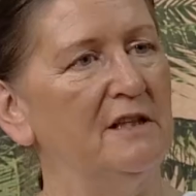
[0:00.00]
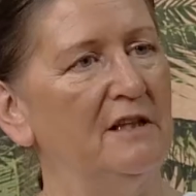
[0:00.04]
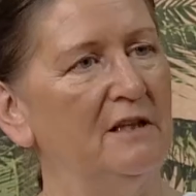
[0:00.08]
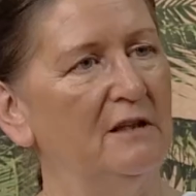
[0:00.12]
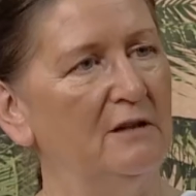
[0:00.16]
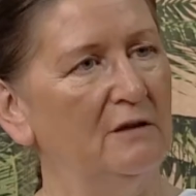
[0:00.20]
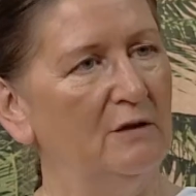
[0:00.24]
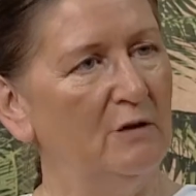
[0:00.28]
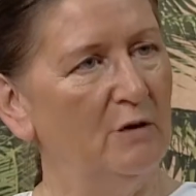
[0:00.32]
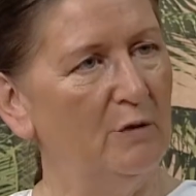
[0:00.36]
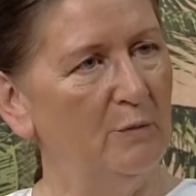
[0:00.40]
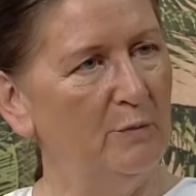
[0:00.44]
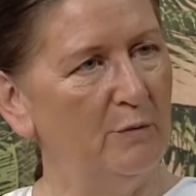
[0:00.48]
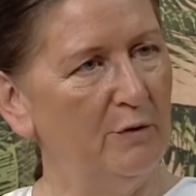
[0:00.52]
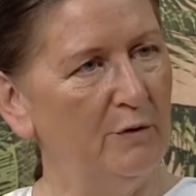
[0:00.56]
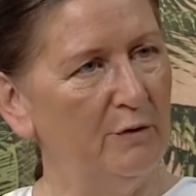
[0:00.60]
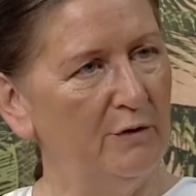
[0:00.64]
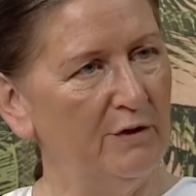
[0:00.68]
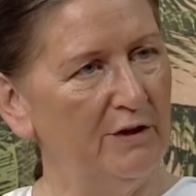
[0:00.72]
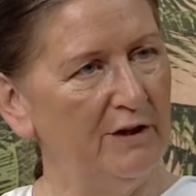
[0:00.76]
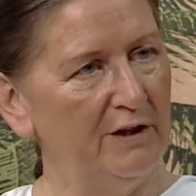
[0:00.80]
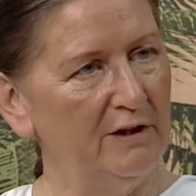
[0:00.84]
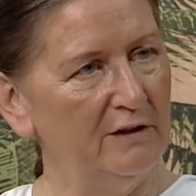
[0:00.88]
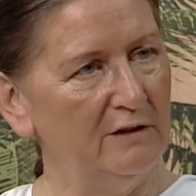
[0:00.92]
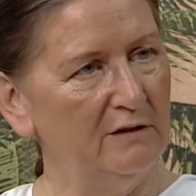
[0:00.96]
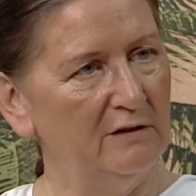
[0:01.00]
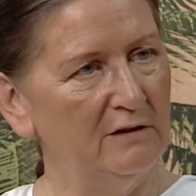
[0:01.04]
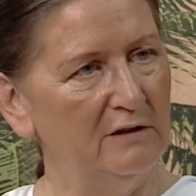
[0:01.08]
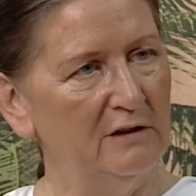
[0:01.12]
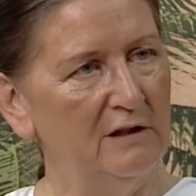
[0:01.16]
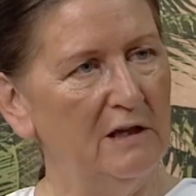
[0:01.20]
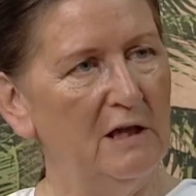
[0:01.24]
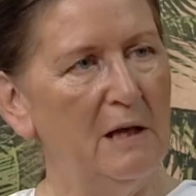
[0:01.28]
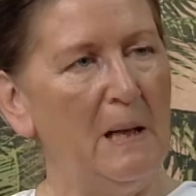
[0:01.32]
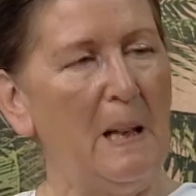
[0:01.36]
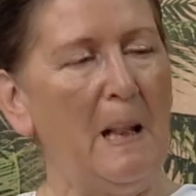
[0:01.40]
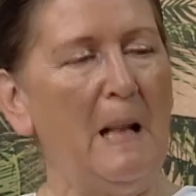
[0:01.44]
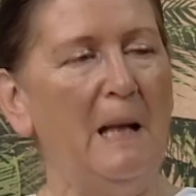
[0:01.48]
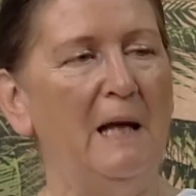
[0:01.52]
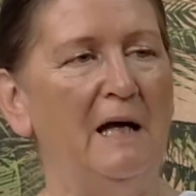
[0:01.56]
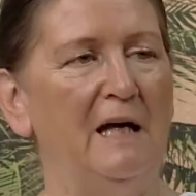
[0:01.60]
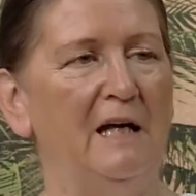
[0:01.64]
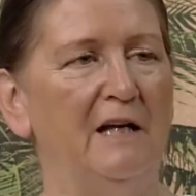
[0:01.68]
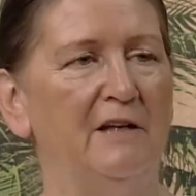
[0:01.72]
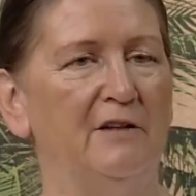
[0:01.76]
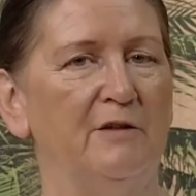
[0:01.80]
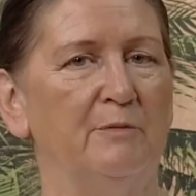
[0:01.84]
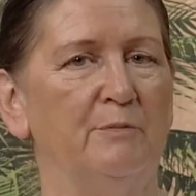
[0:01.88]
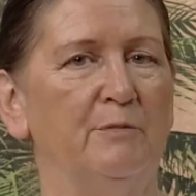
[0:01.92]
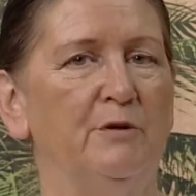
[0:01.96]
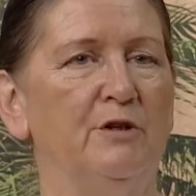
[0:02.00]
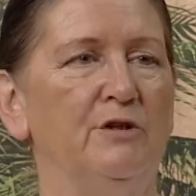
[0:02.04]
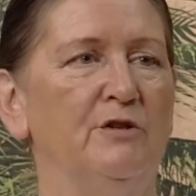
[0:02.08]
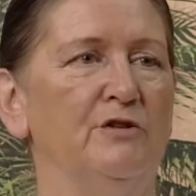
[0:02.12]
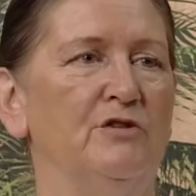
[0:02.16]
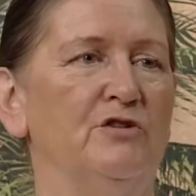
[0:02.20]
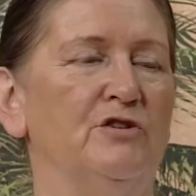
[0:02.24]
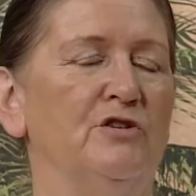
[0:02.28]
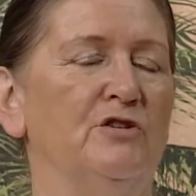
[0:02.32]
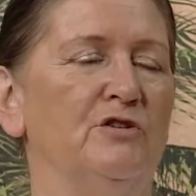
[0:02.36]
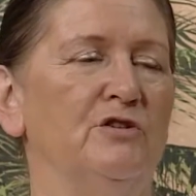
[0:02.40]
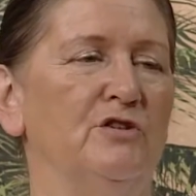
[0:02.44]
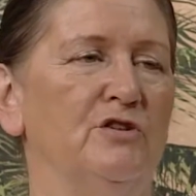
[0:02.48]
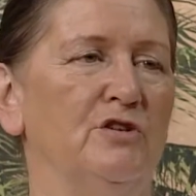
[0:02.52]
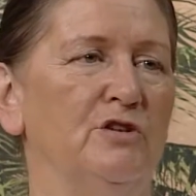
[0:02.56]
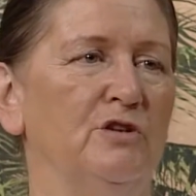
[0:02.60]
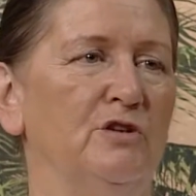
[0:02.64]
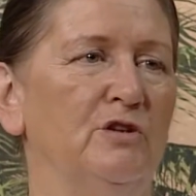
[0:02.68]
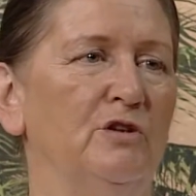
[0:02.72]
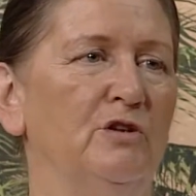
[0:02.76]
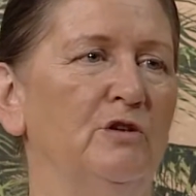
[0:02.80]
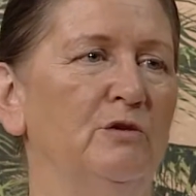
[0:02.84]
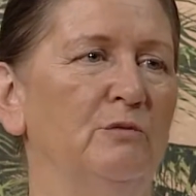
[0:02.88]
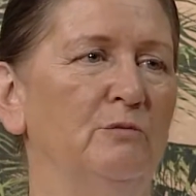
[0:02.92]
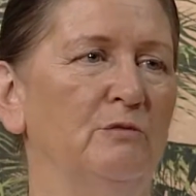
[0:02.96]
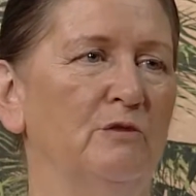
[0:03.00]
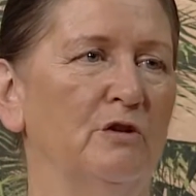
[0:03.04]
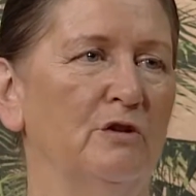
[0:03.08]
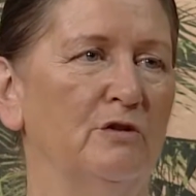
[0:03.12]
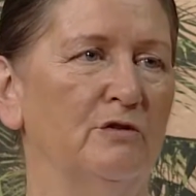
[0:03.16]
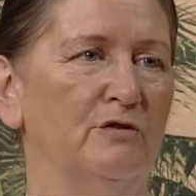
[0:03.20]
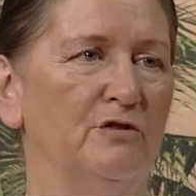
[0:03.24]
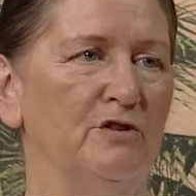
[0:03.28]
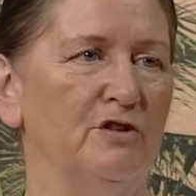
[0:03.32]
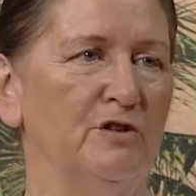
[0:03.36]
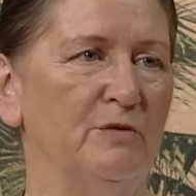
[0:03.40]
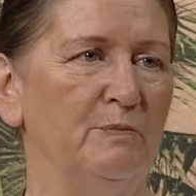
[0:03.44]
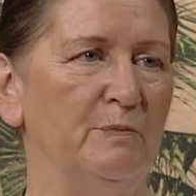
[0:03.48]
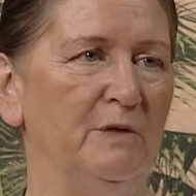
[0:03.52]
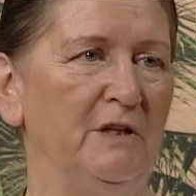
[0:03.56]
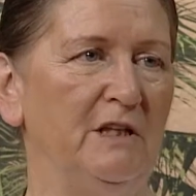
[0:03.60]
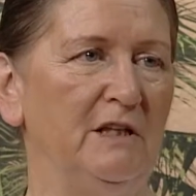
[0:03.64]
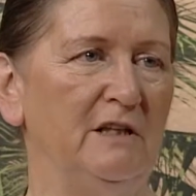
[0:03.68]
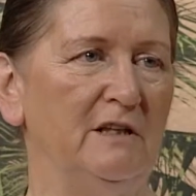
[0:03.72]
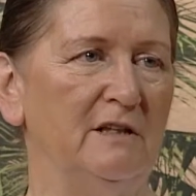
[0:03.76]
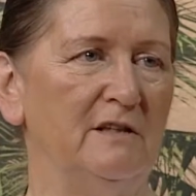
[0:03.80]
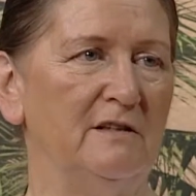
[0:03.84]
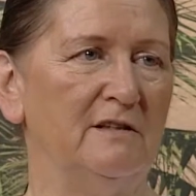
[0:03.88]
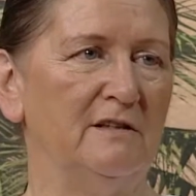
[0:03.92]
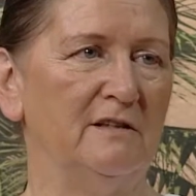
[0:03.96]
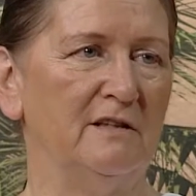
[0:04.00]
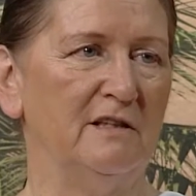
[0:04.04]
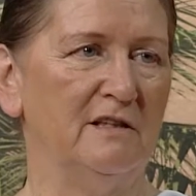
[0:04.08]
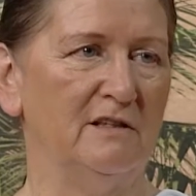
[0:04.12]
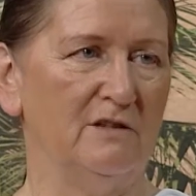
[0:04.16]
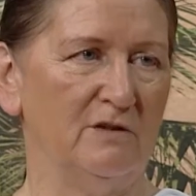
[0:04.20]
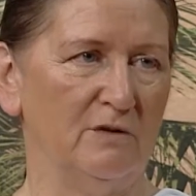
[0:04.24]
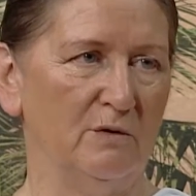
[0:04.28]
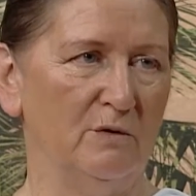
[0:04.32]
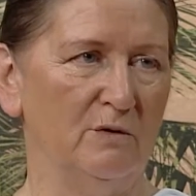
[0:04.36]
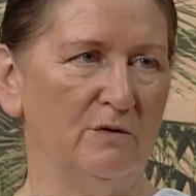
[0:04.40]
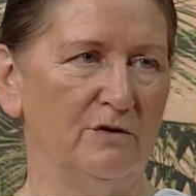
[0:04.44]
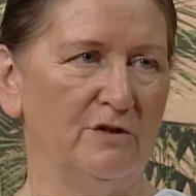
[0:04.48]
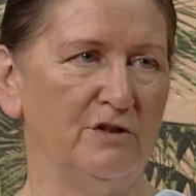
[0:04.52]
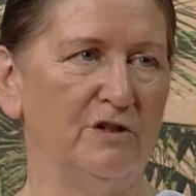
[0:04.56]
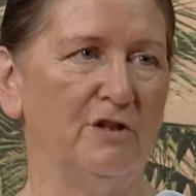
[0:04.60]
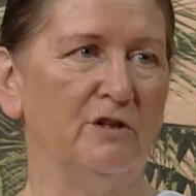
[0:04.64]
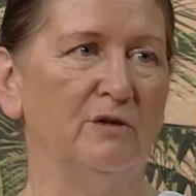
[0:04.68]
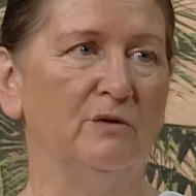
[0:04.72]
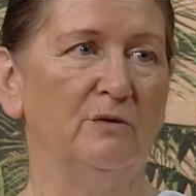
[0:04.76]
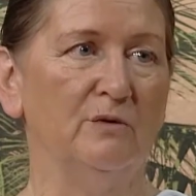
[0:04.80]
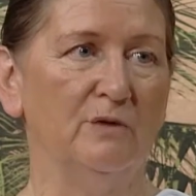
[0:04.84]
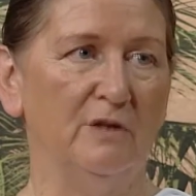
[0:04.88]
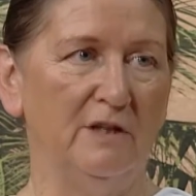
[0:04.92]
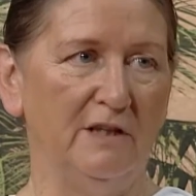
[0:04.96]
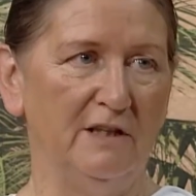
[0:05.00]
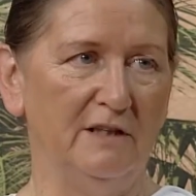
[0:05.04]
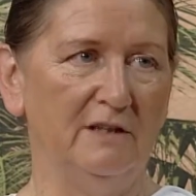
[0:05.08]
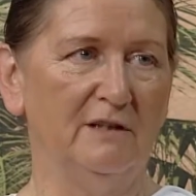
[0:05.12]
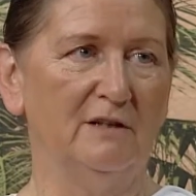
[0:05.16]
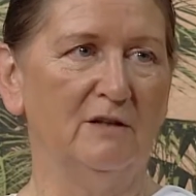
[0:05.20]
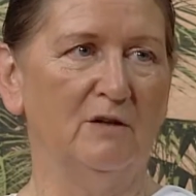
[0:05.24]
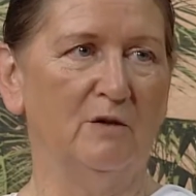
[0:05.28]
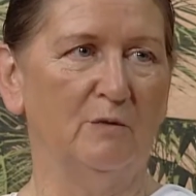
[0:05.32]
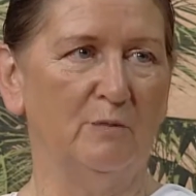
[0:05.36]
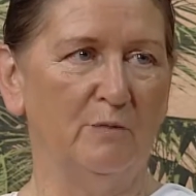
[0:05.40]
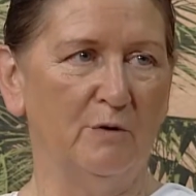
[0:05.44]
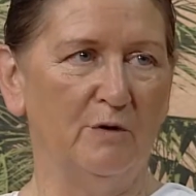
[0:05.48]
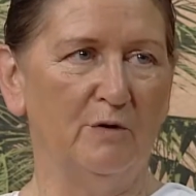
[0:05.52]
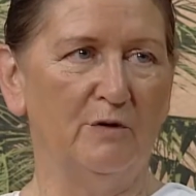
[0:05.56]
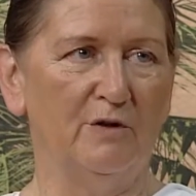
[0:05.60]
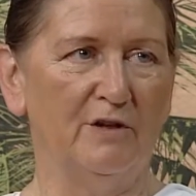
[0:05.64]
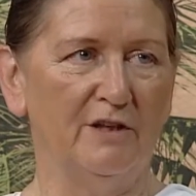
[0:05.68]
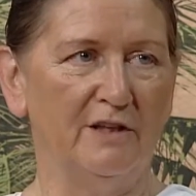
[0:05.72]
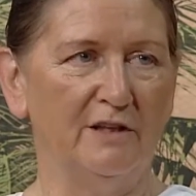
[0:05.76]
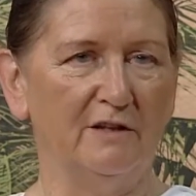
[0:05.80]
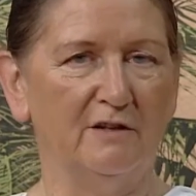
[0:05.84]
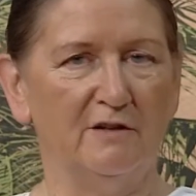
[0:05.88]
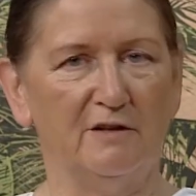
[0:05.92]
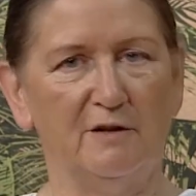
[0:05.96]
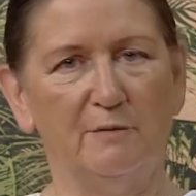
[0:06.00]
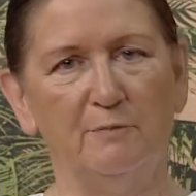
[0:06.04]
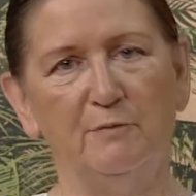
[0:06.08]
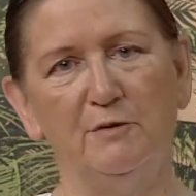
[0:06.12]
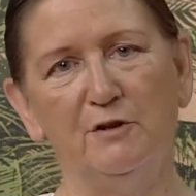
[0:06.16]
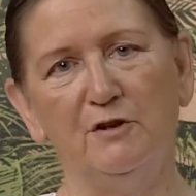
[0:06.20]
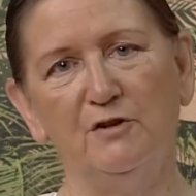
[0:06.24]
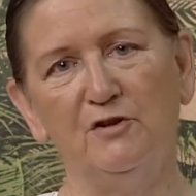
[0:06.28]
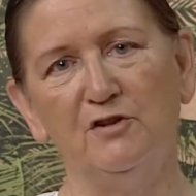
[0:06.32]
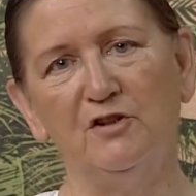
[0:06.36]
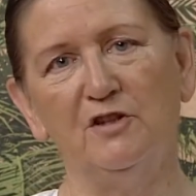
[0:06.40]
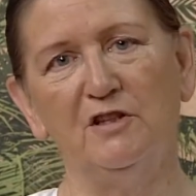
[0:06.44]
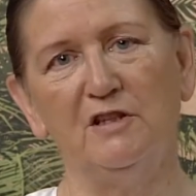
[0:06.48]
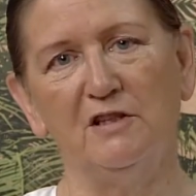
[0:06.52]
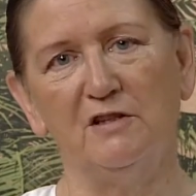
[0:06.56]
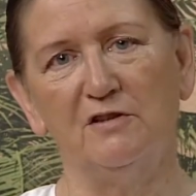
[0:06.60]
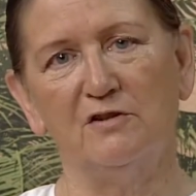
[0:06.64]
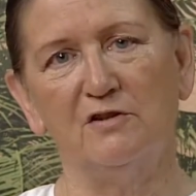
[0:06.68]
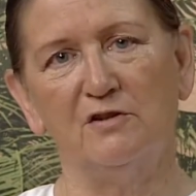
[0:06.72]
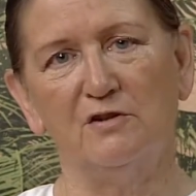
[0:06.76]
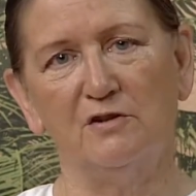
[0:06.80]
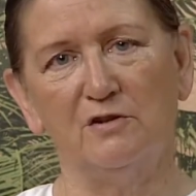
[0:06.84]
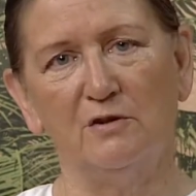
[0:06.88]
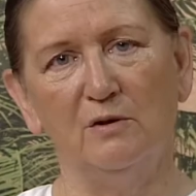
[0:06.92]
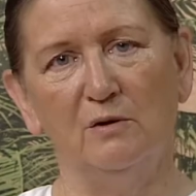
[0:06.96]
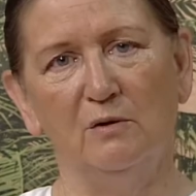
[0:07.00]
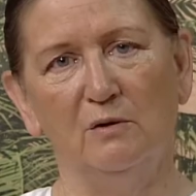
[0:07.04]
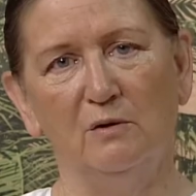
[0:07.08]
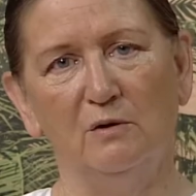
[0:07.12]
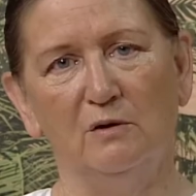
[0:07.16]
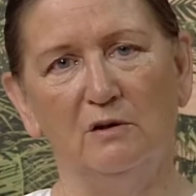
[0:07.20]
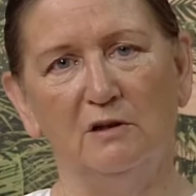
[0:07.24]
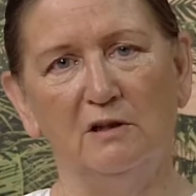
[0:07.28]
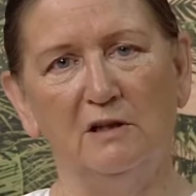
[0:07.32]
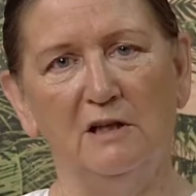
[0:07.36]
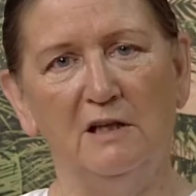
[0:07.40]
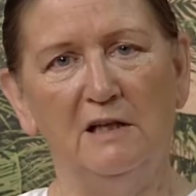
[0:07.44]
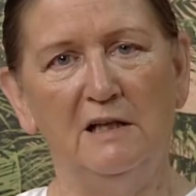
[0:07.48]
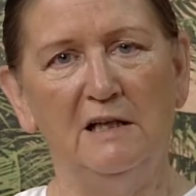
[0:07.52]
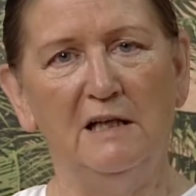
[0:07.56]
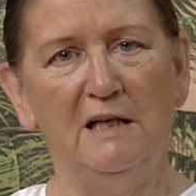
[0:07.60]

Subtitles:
incorporeal, and the person to whom God speaks is also incorporeal. The person is a soul.